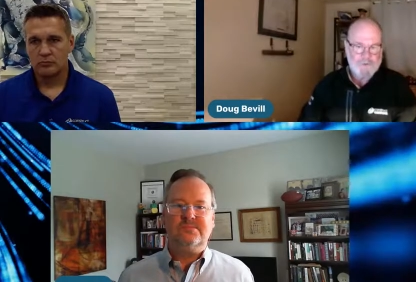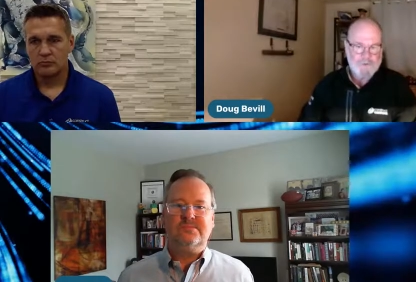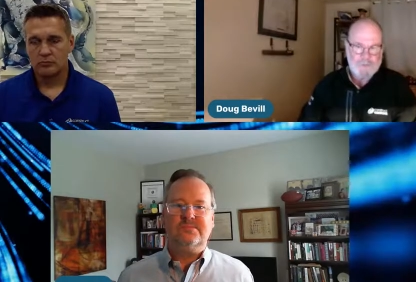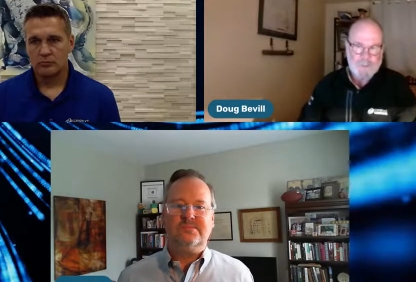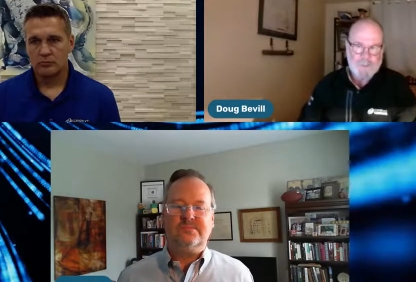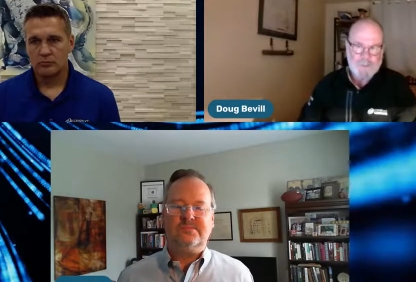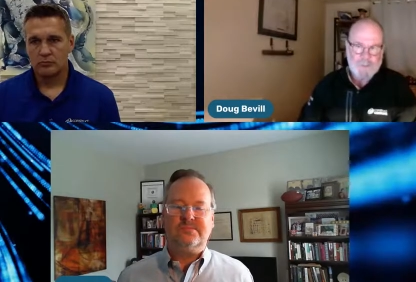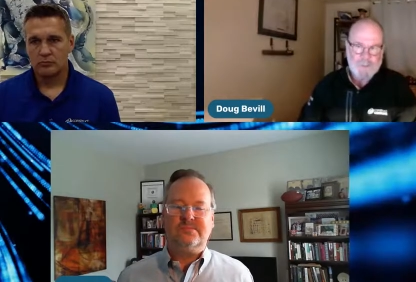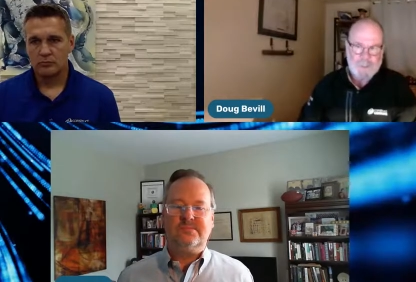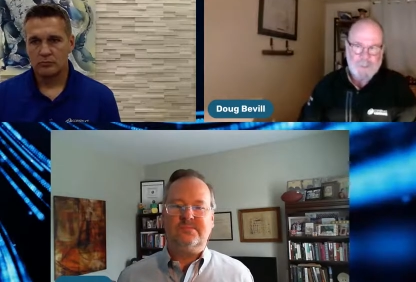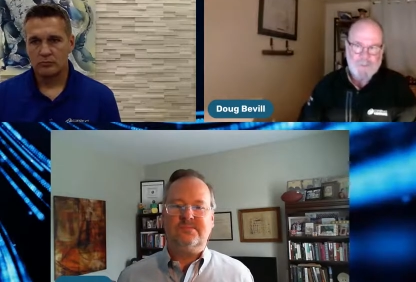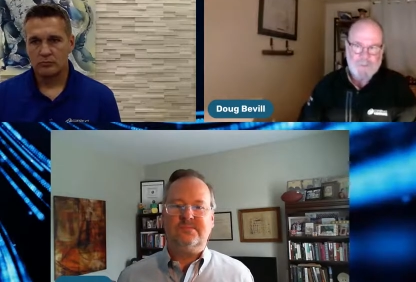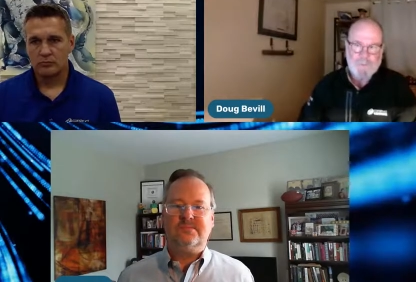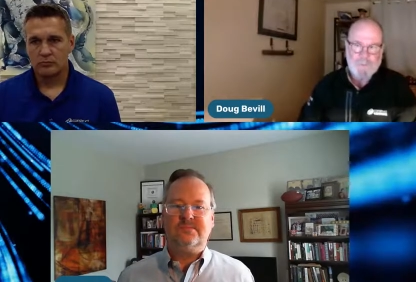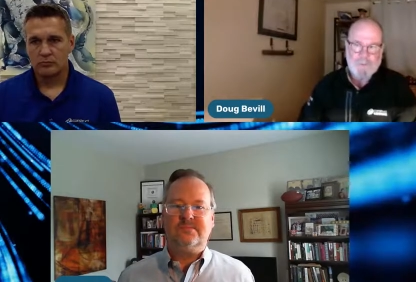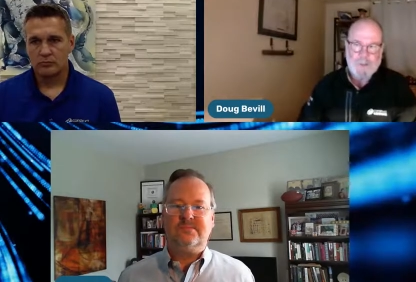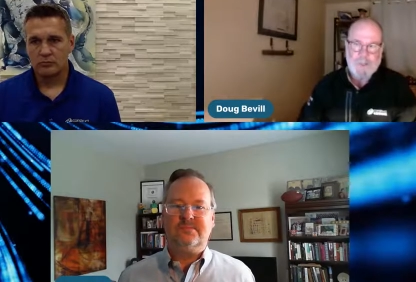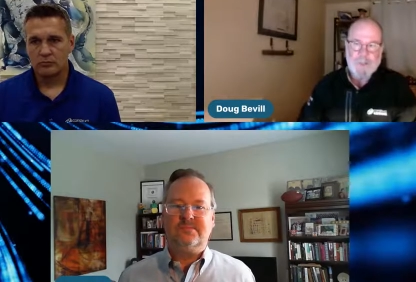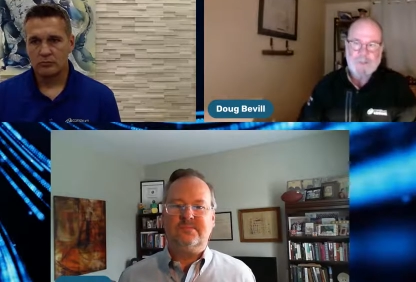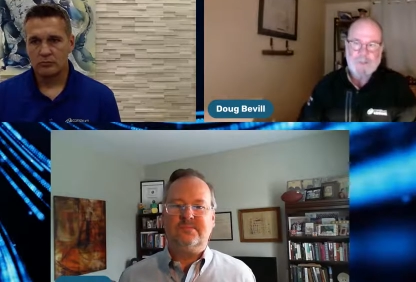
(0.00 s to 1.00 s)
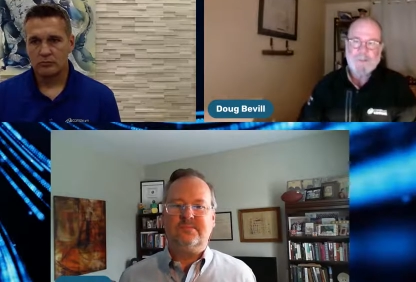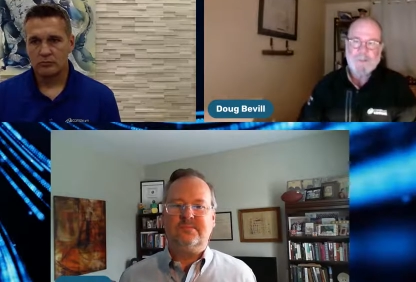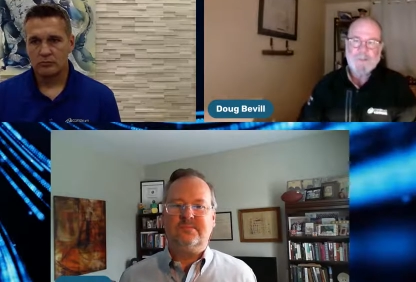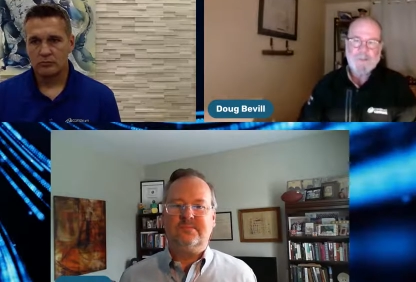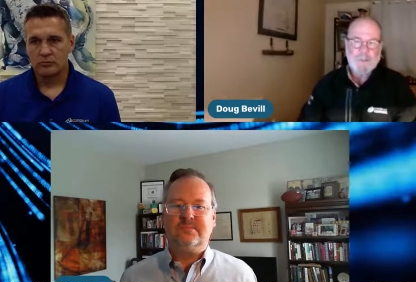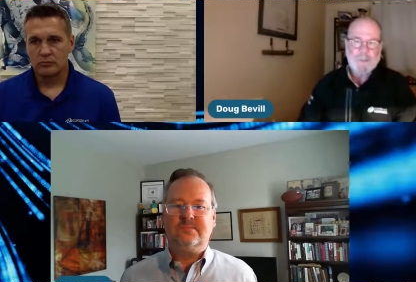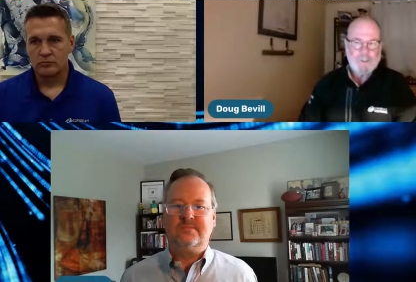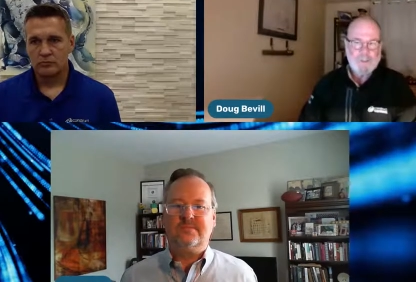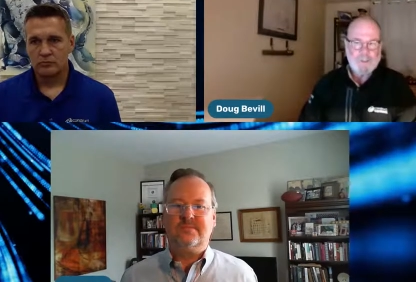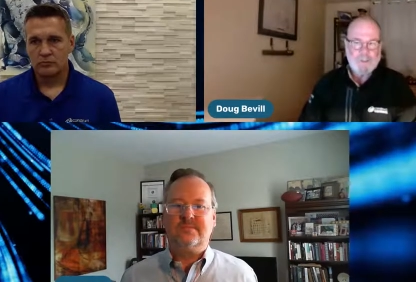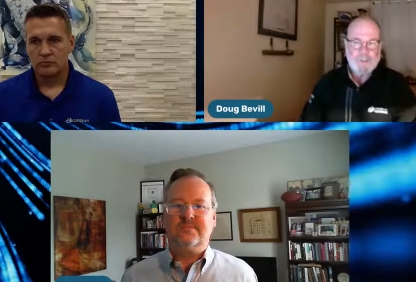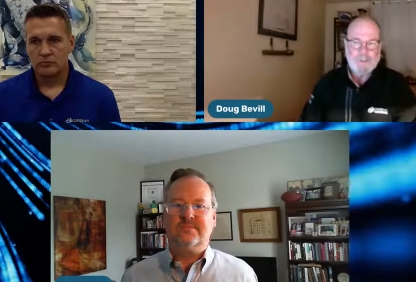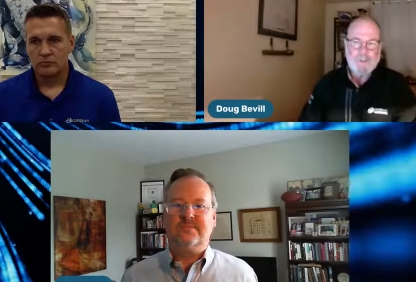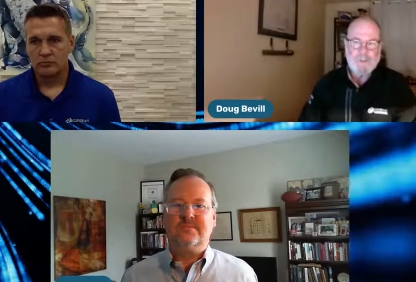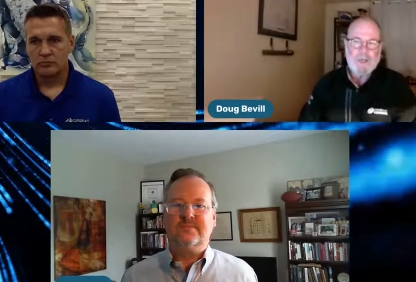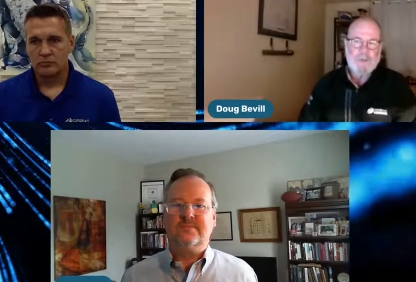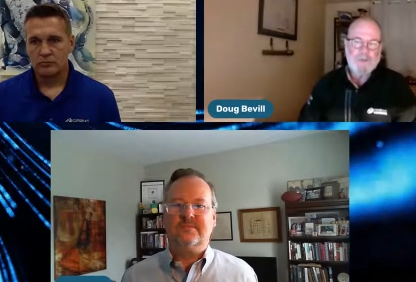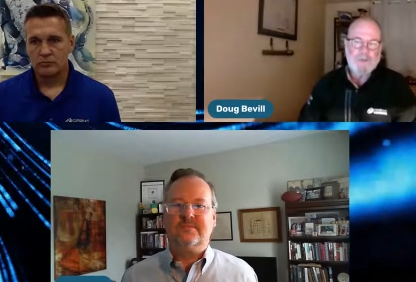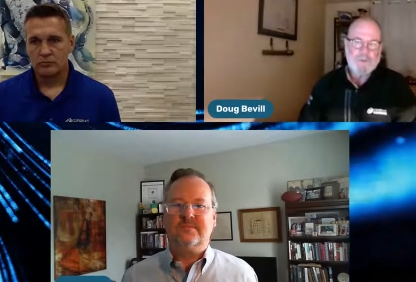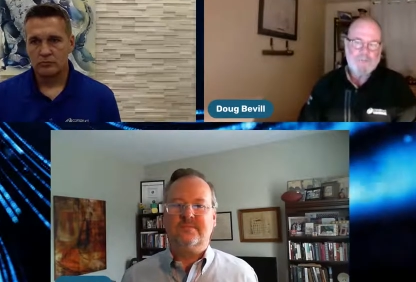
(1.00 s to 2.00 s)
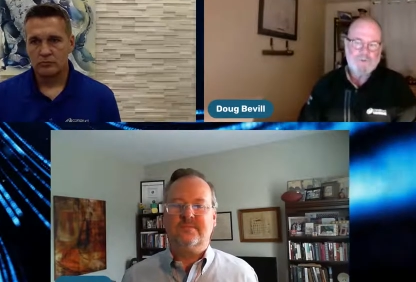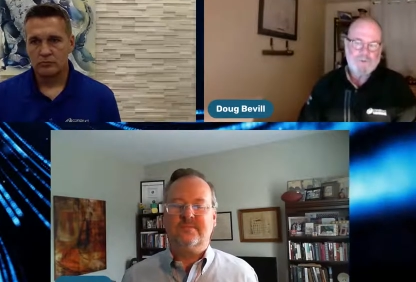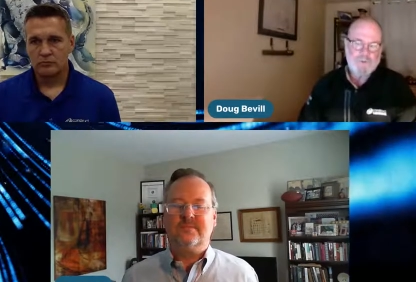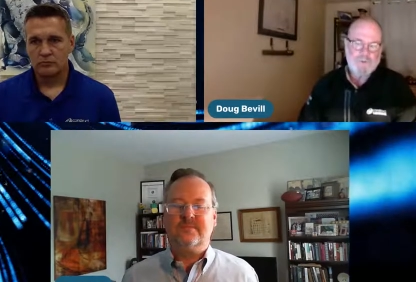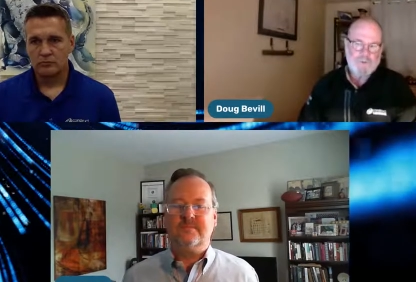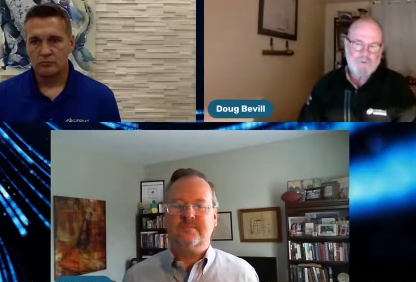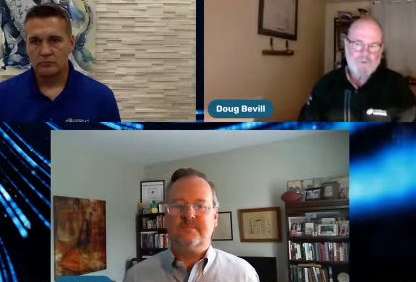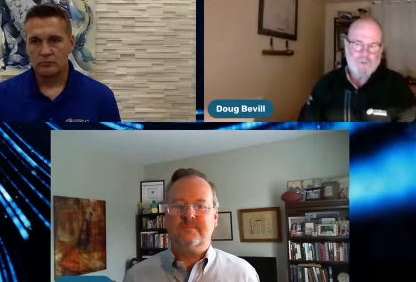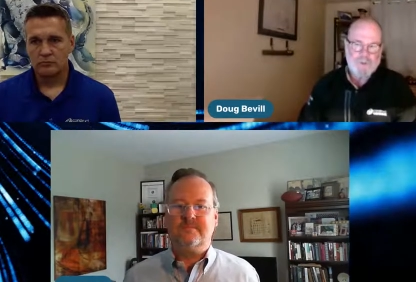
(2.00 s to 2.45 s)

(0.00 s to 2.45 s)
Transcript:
Speaker 1: what's coming down the pike, and allow them to